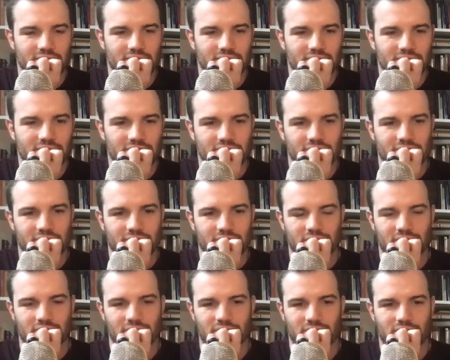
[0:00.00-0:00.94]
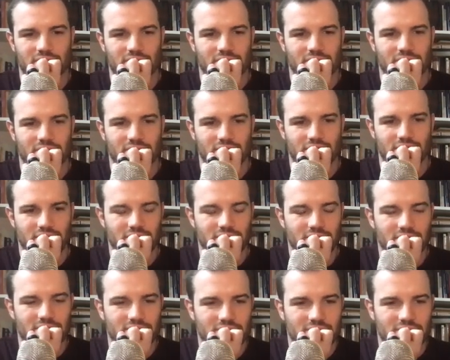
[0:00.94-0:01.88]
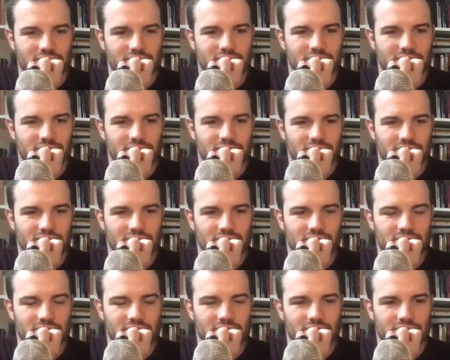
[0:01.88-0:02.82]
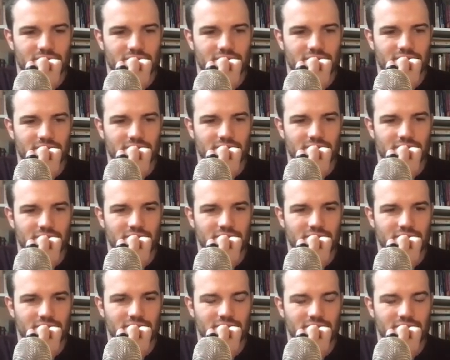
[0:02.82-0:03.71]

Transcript: No words are spoken by the person on screen.